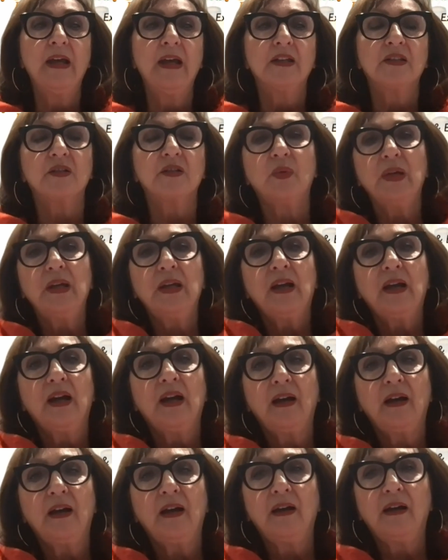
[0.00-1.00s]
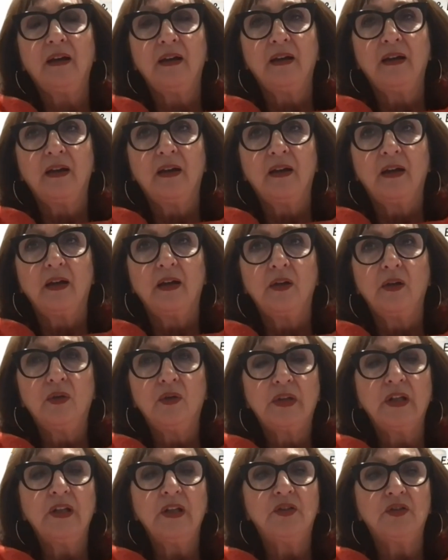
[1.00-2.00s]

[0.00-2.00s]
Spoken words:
So we are looking